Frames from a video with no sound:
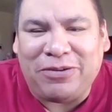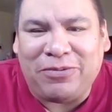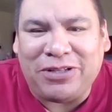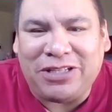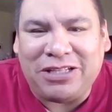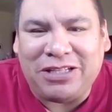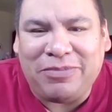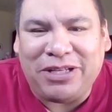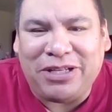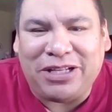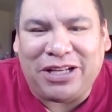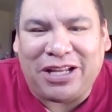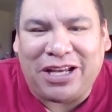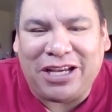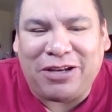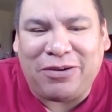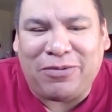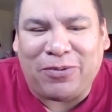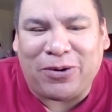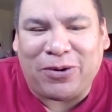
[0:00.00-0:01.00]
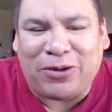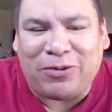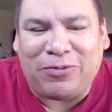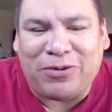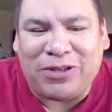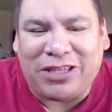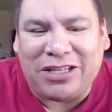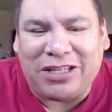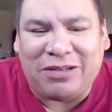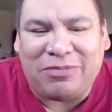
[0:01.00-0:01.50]
What, what's it been like
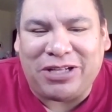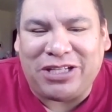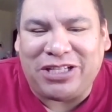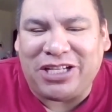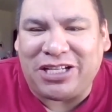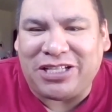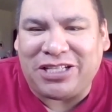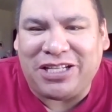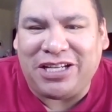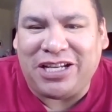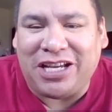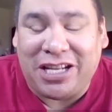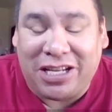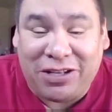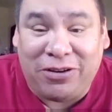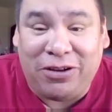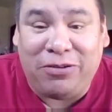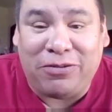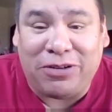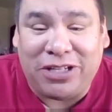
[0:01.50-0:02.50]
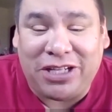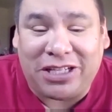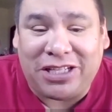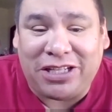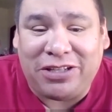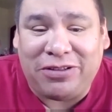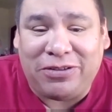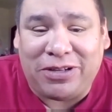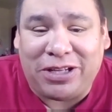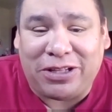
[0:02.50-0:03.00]
working with him, adjusting, and you
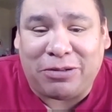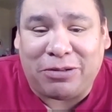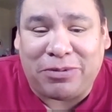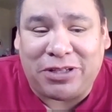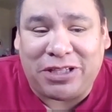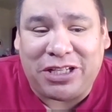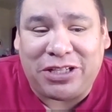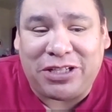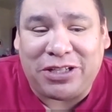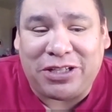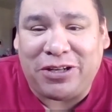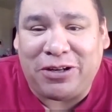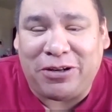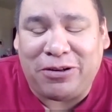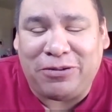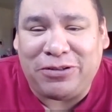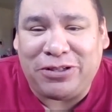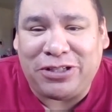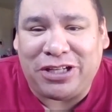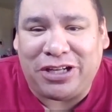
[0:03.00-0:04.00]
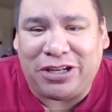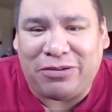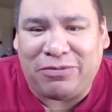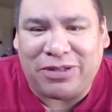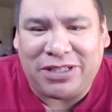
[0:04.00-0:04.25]
adjusting to another position coach?